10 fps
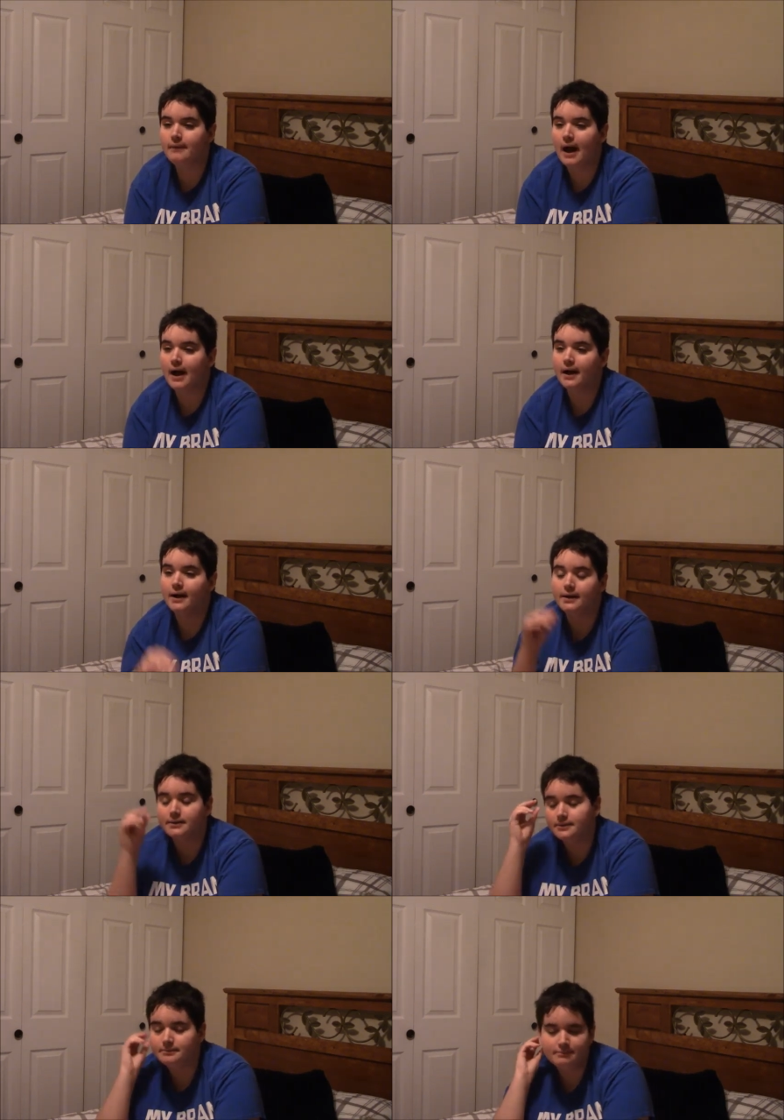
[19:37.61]

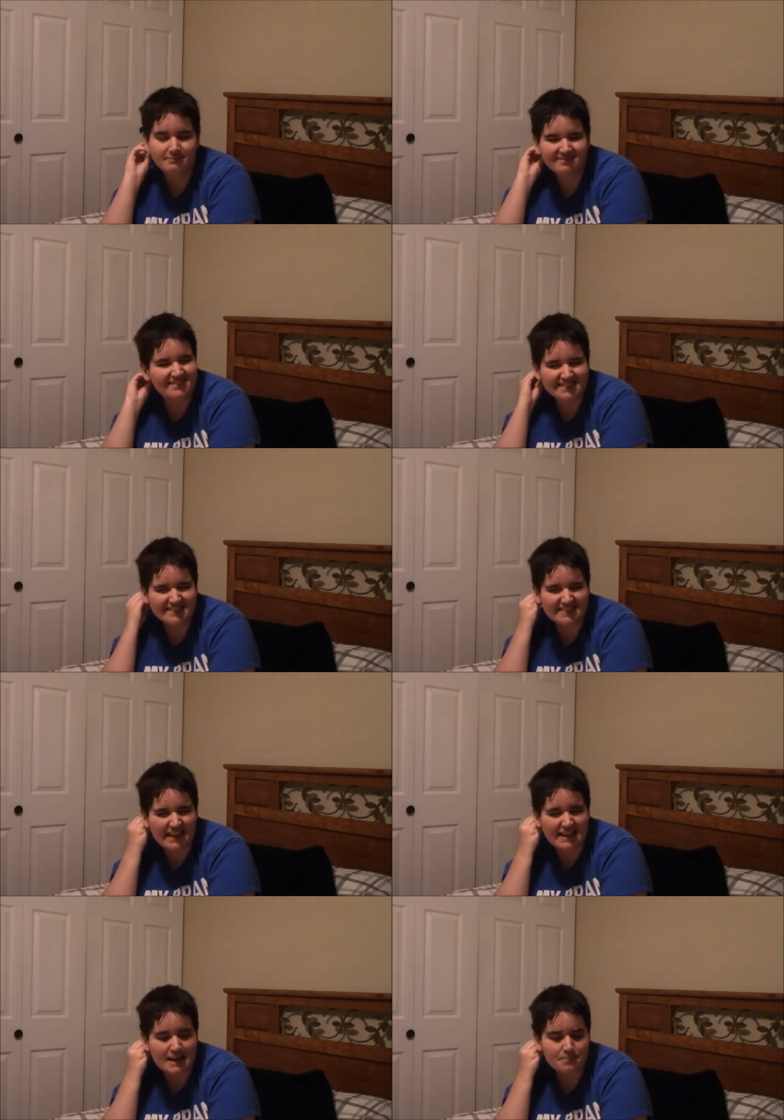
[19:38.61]
I
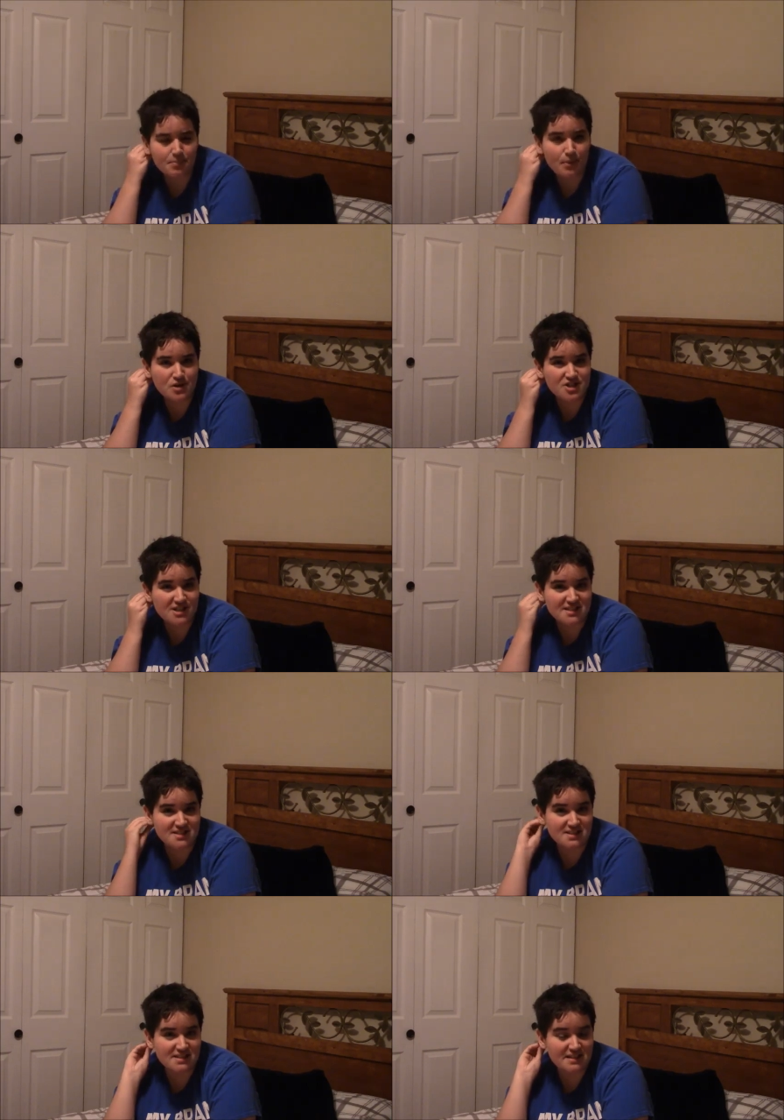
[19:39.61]
they kept pushing the
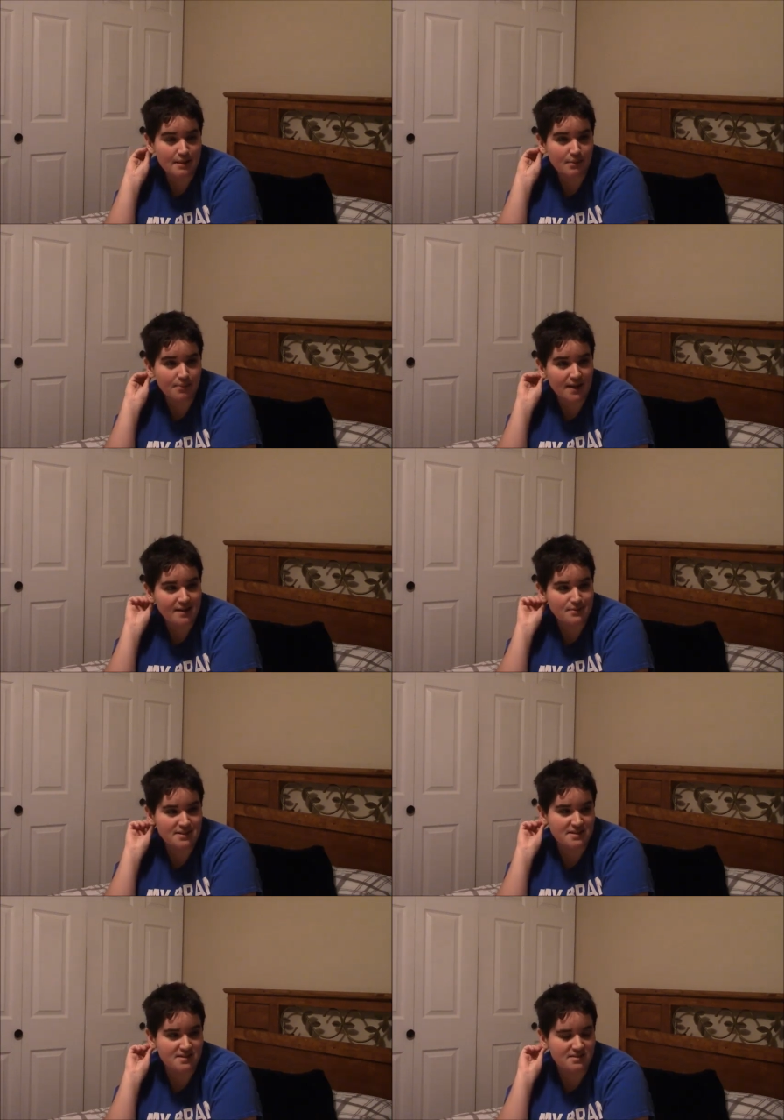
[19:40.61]
they were playing
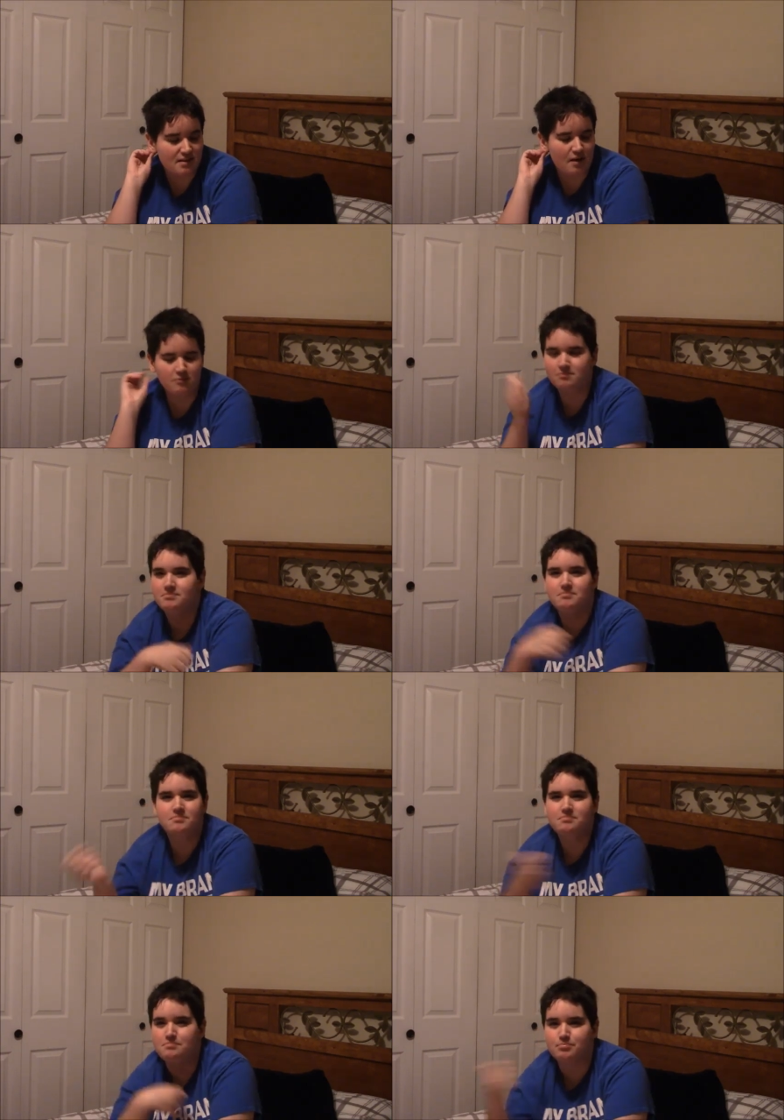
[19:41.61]
with the a
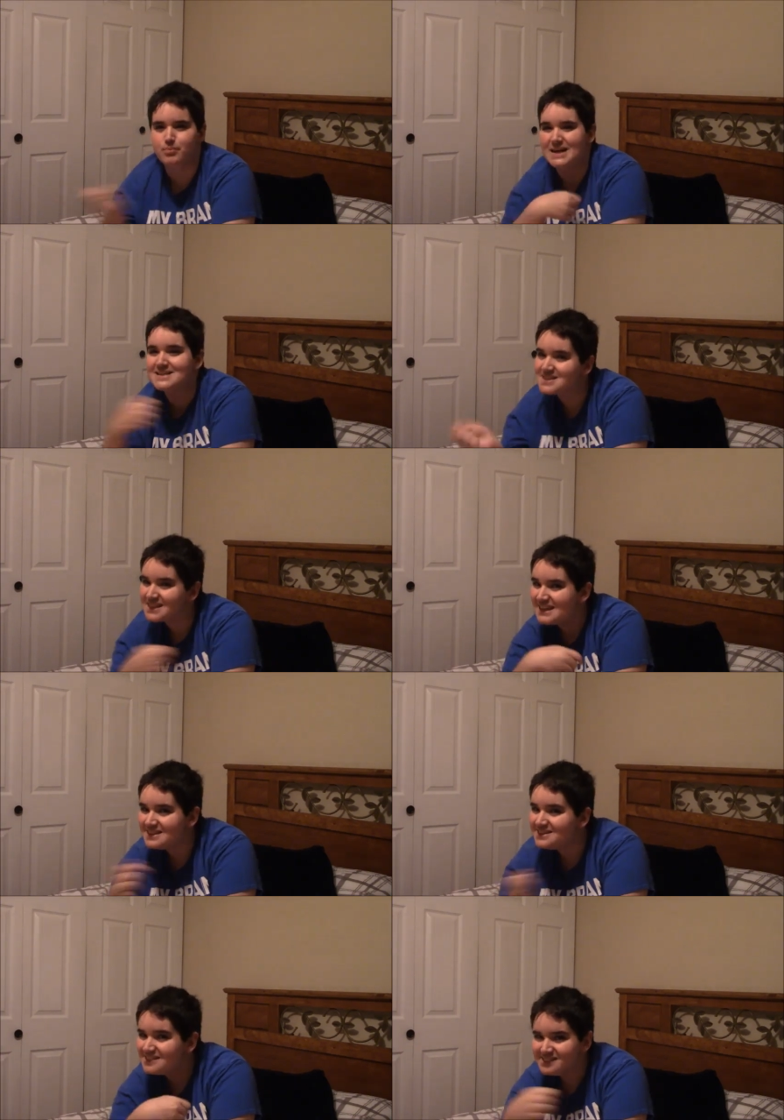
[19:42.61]

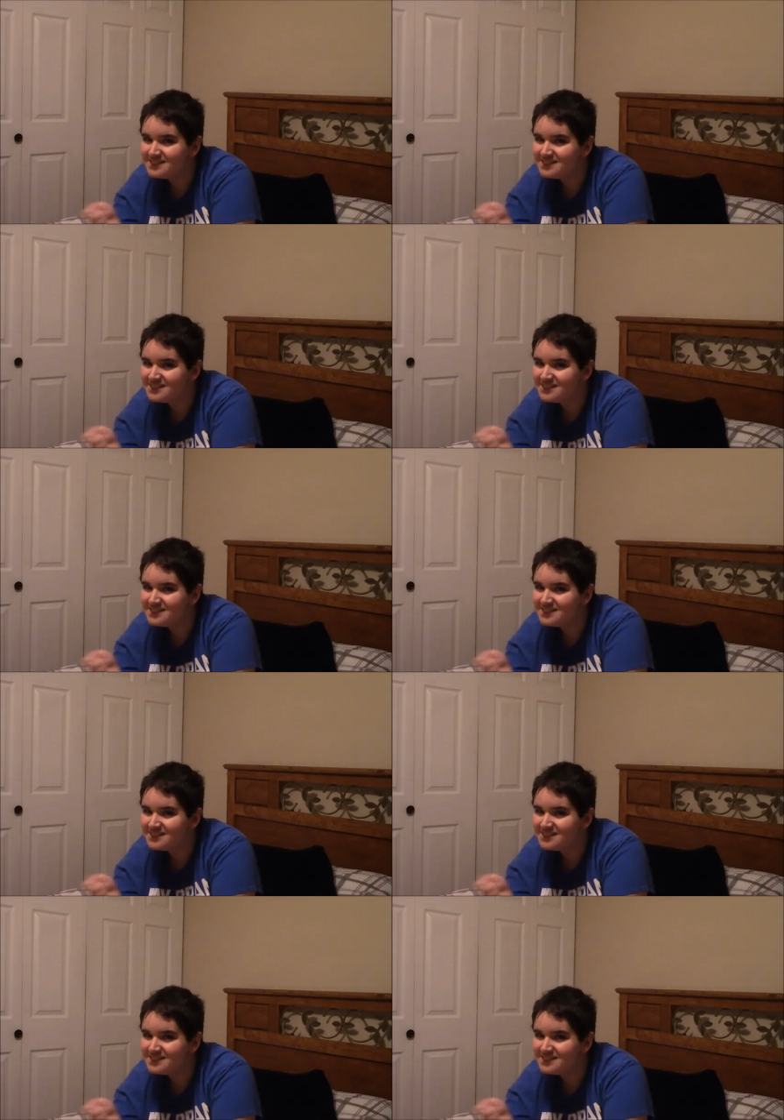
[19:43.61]
bracelet,